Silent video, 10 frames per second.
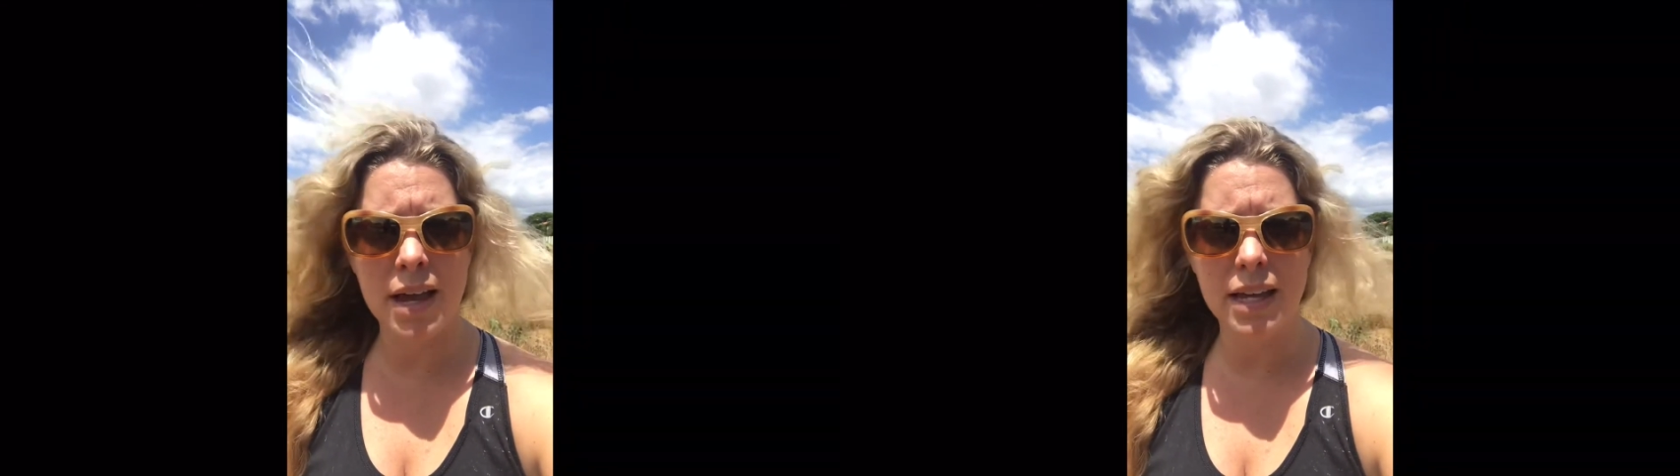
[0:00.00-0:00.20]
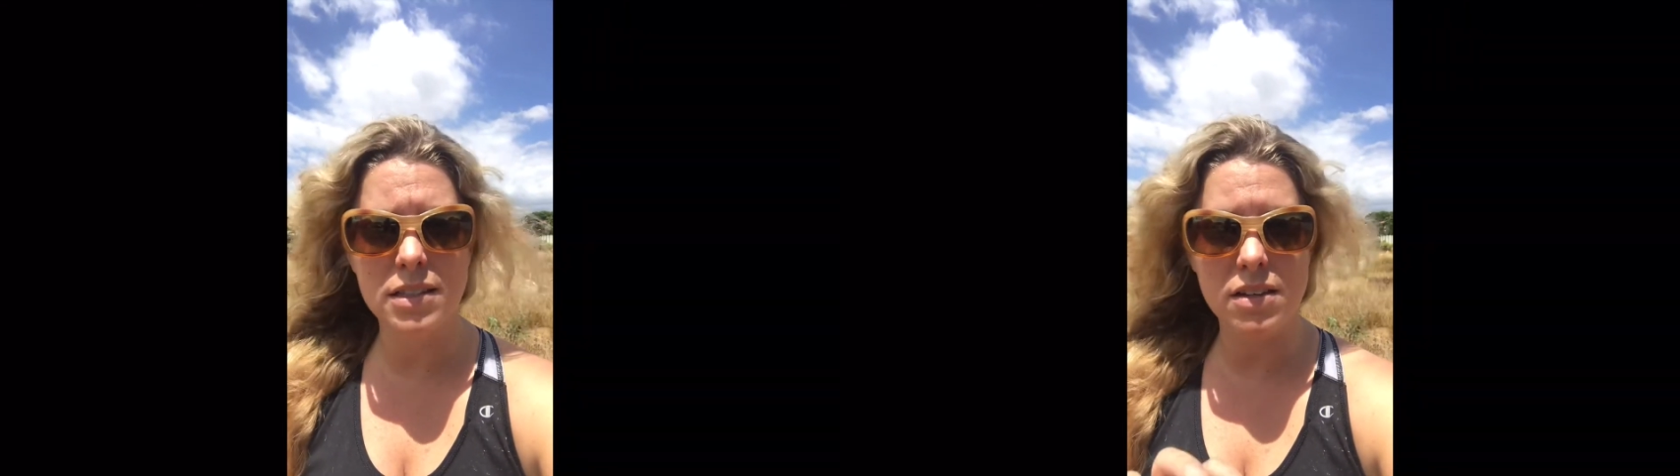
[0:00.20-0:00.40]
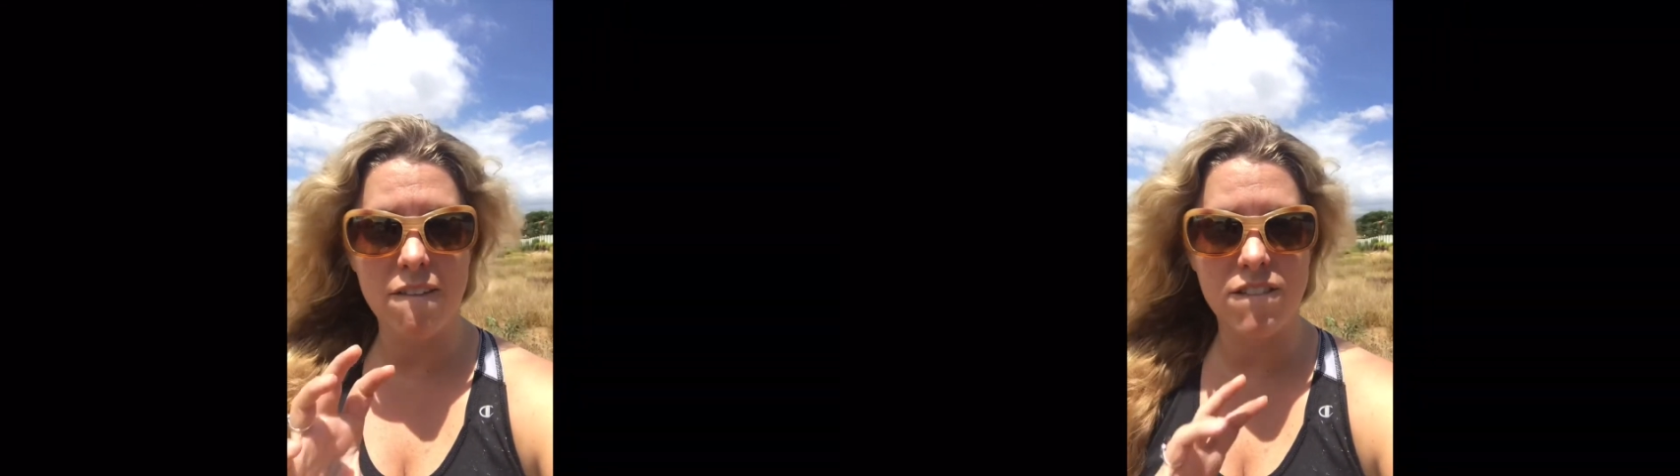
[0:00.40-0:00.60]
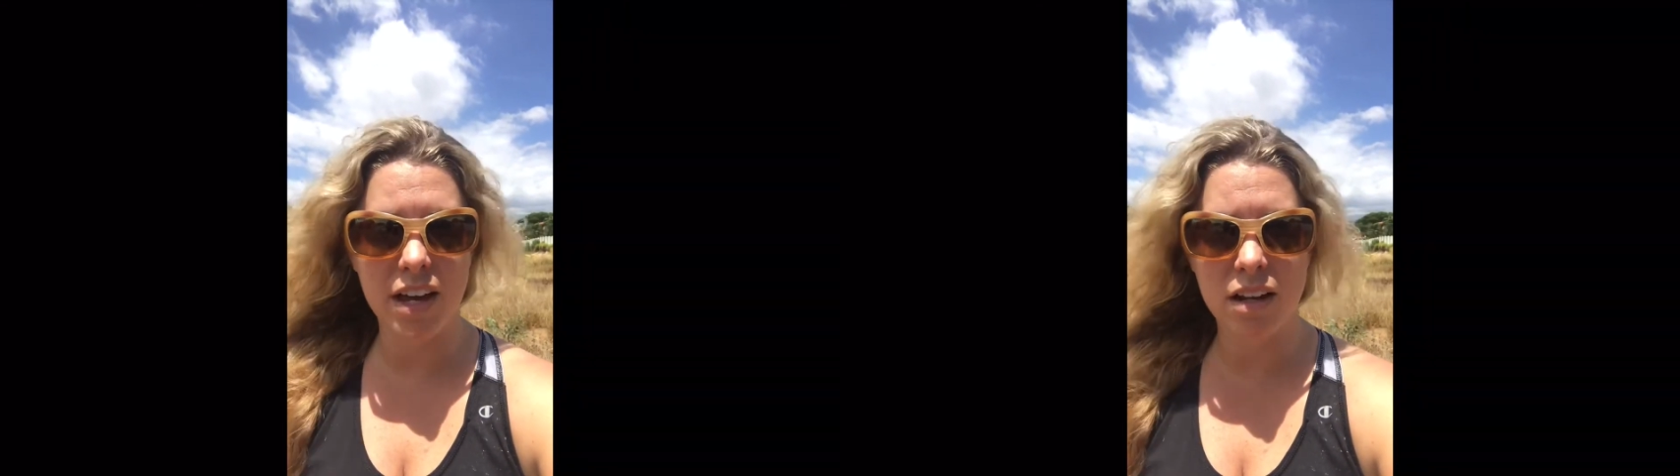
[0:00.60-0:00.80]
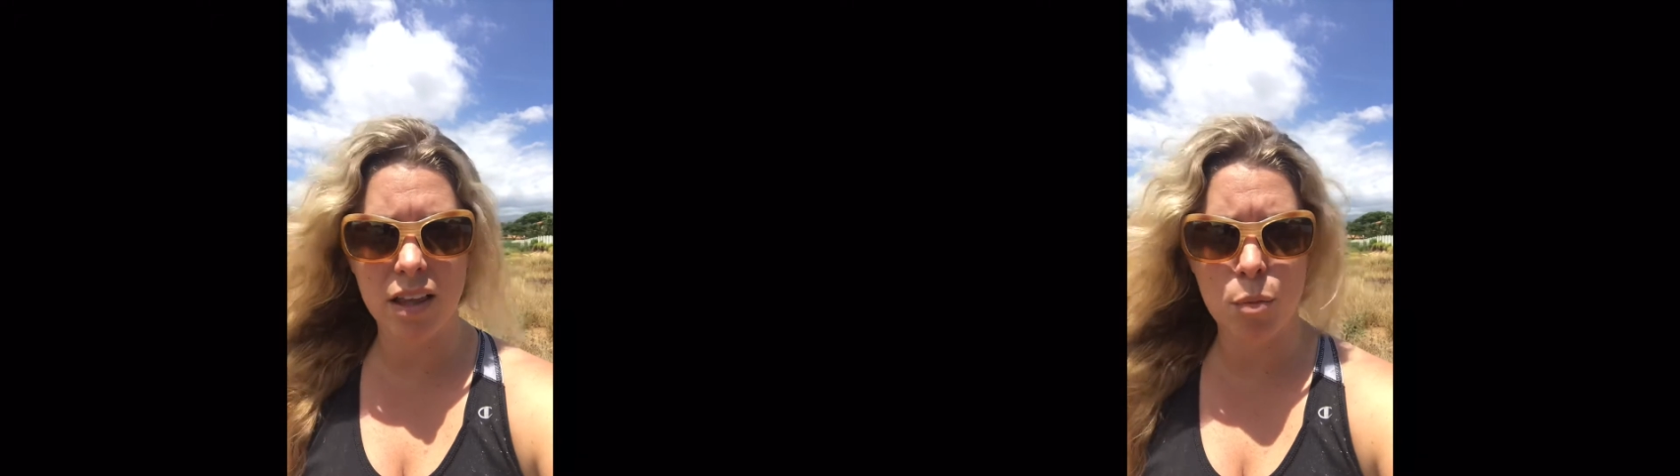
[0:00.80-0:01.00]
is
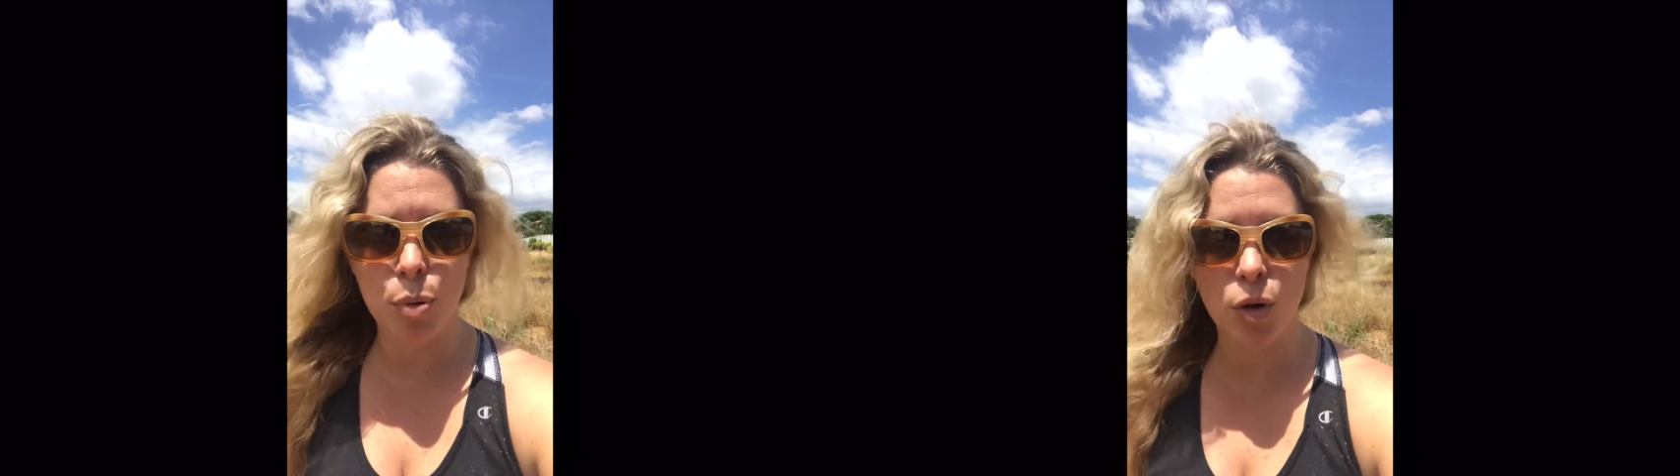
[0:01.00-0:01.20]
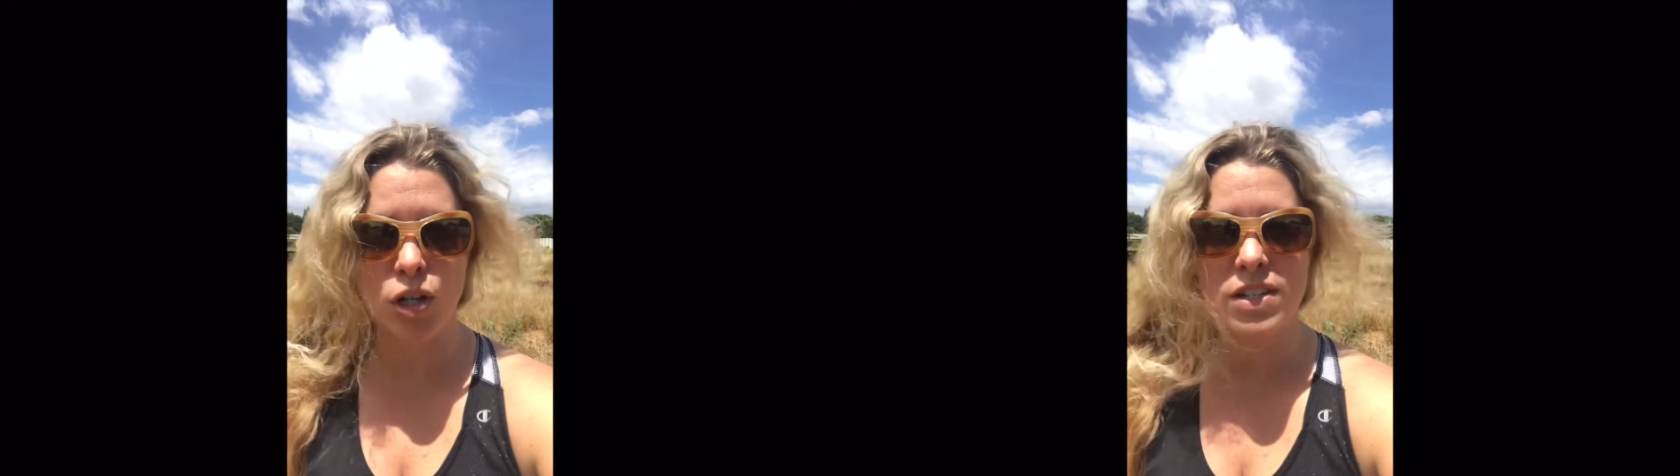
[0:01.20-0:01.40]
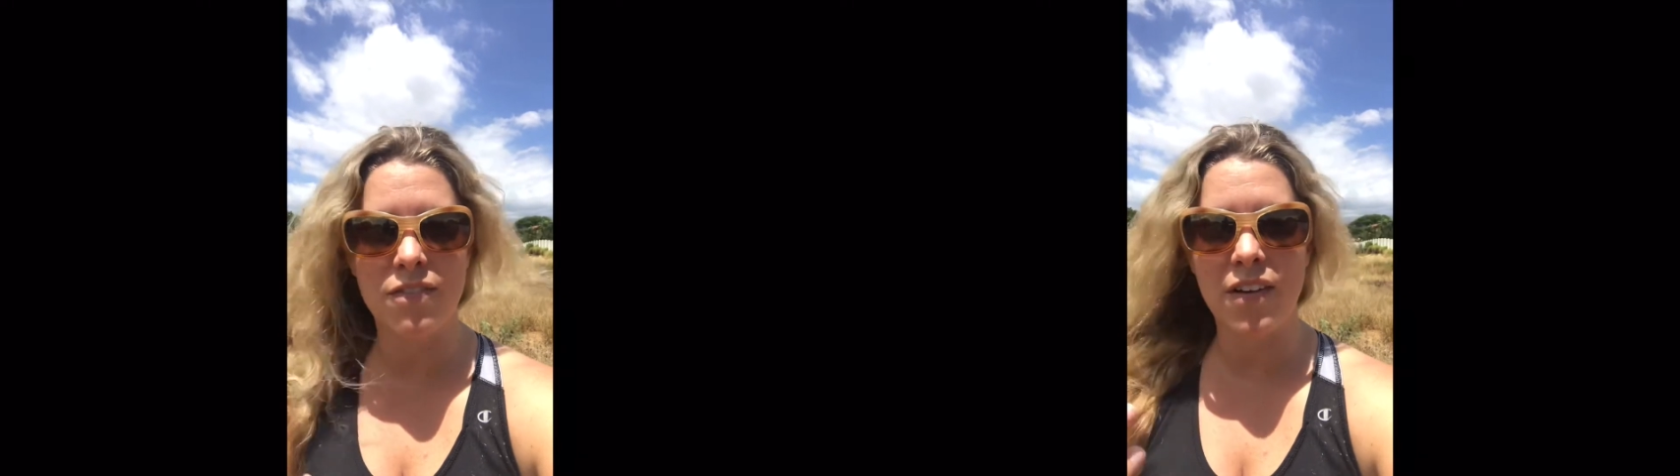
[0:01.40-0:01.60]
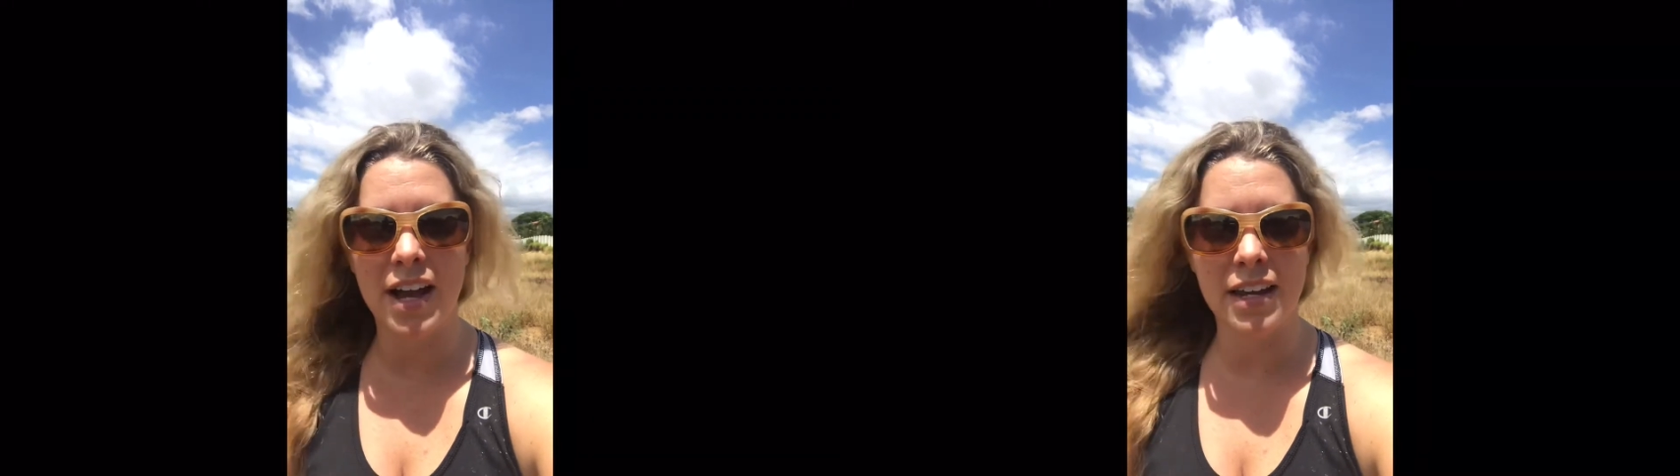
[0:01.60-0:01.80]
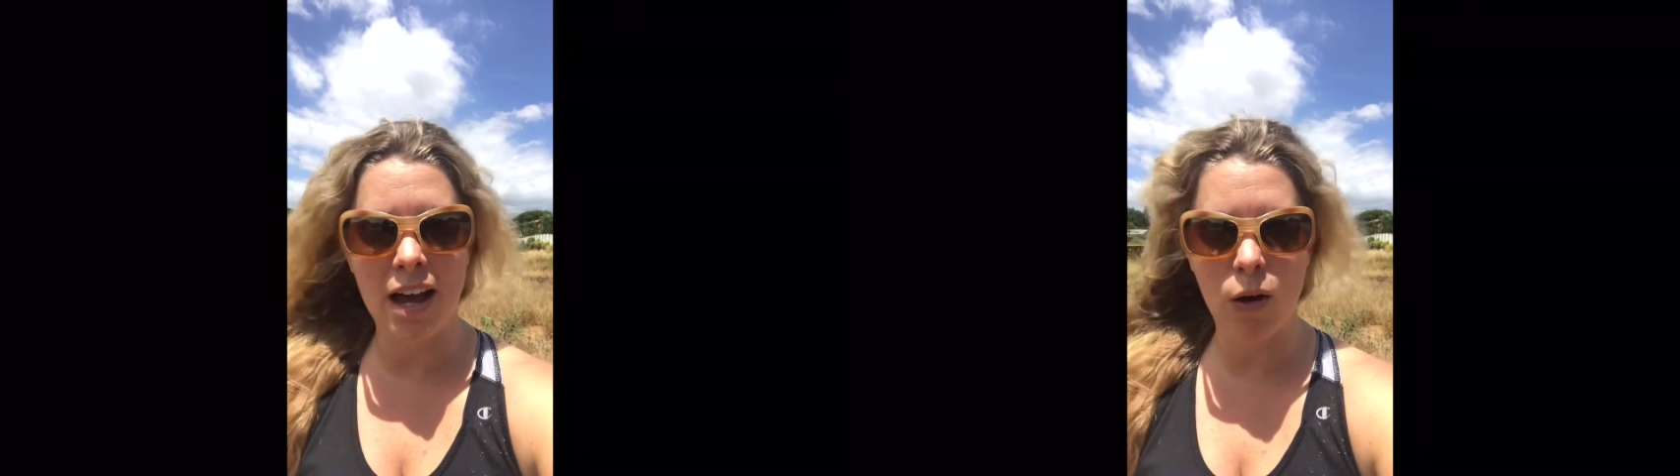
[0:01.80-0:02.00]
vitally important to
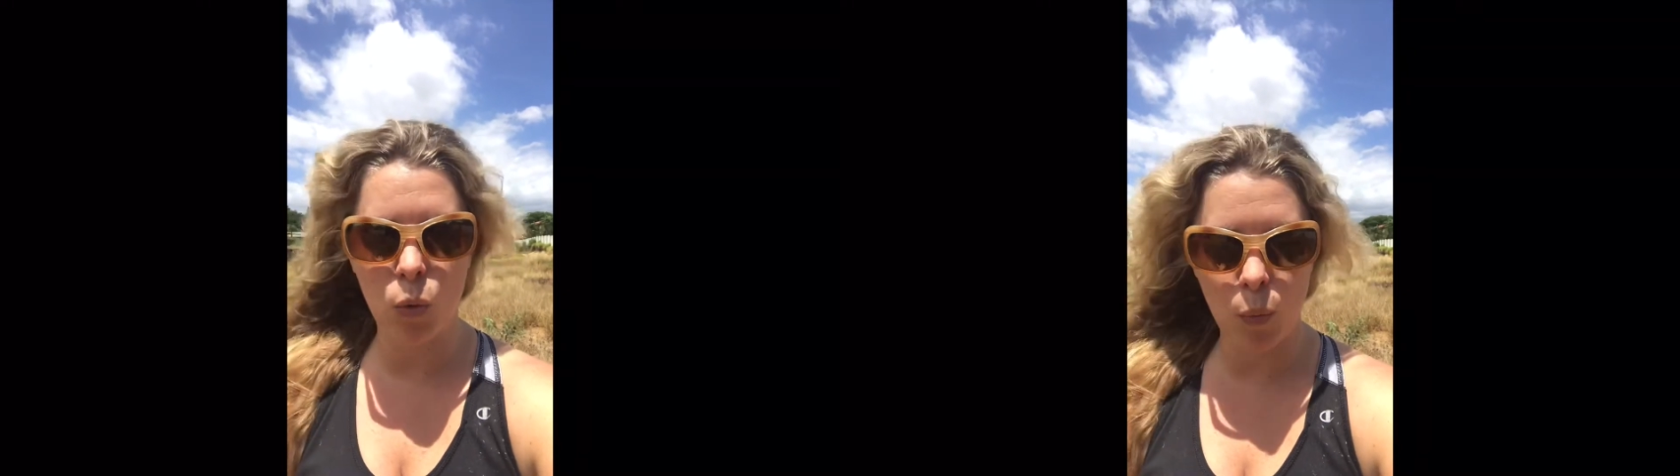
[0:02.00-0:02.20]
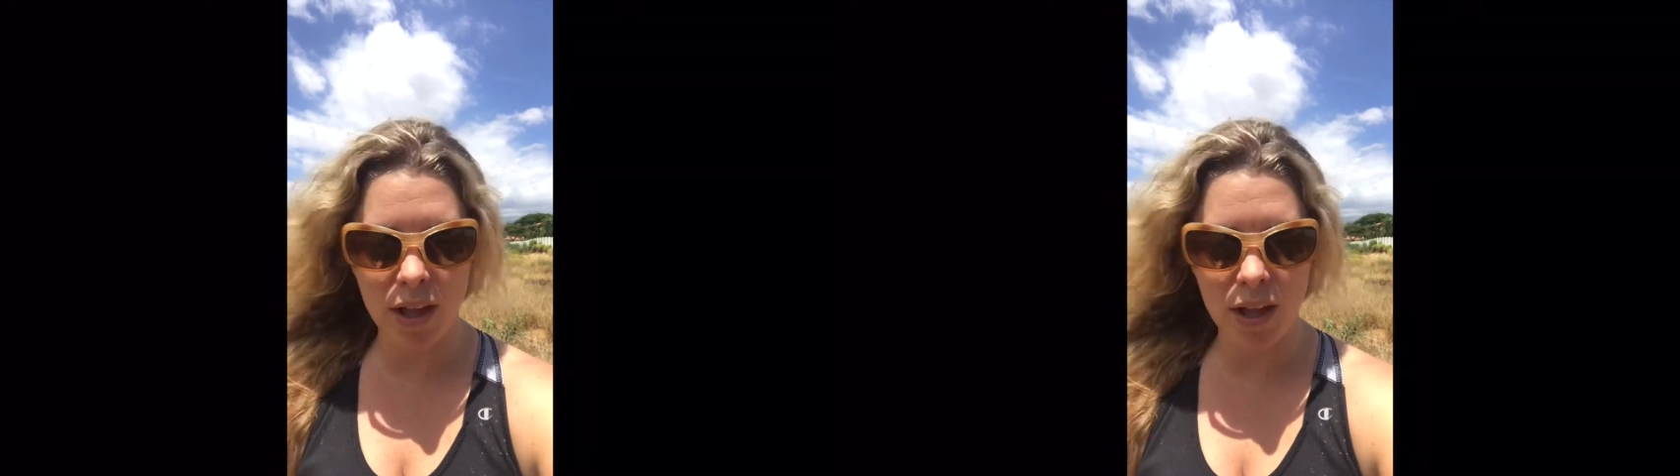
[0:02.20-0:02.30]
find out